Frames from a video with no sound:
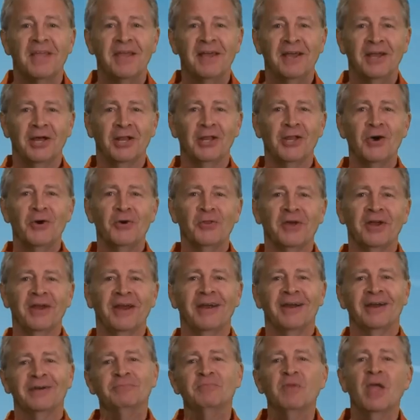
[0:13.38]
Hello
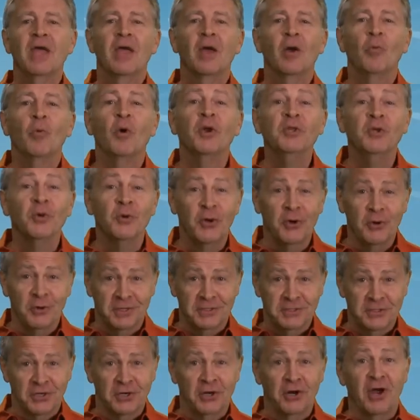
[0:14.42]
there. When you go
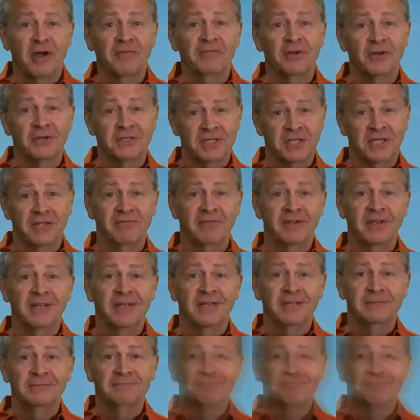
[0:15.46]
to turn off your TV,